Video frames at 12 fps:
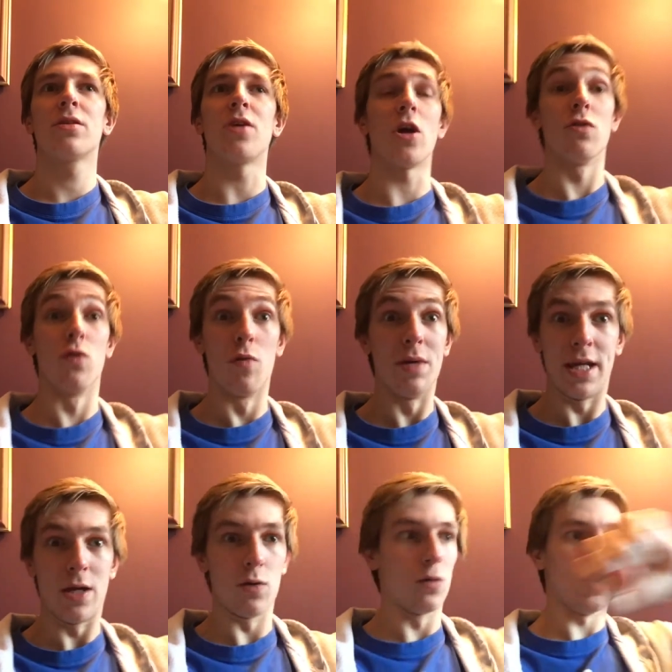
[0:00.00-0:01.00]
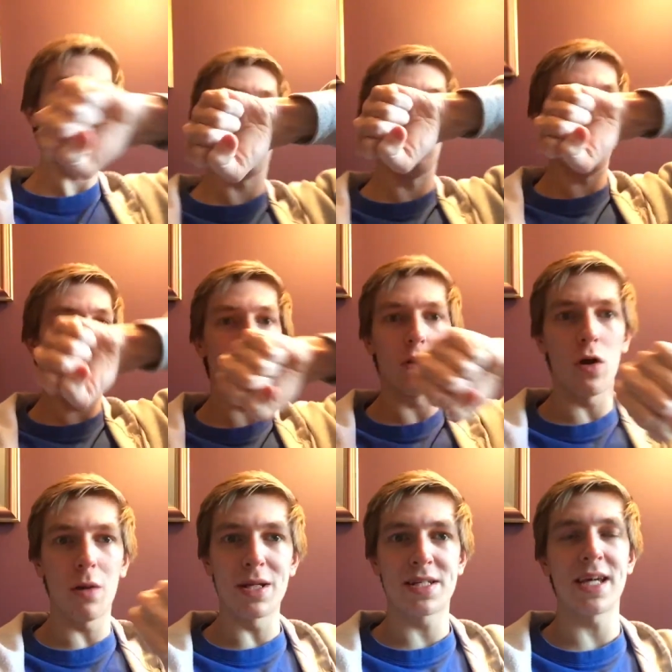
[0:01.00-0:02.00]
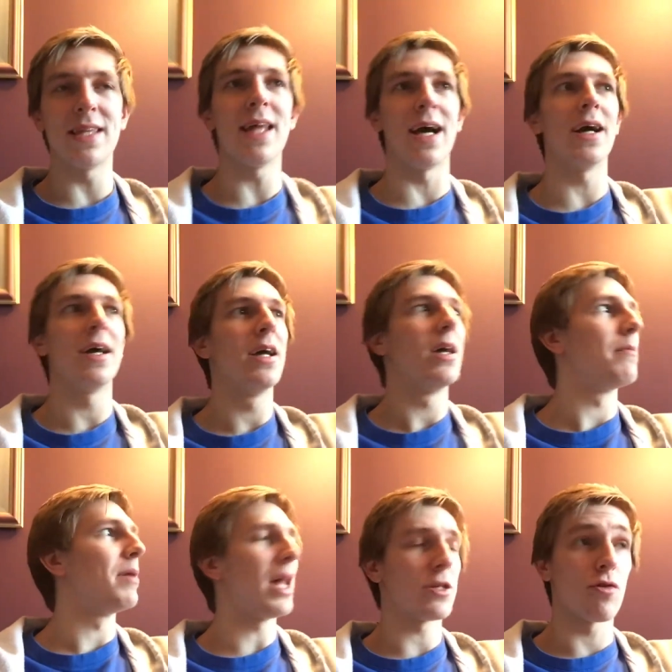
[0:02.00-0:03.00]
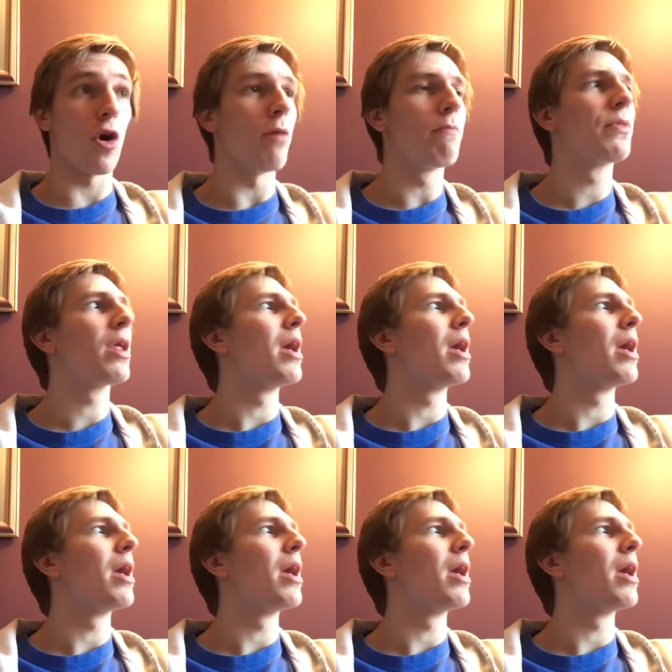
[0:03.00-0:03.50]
Turn Roman heel. I don't know how long I've been saying that, but that's Raw.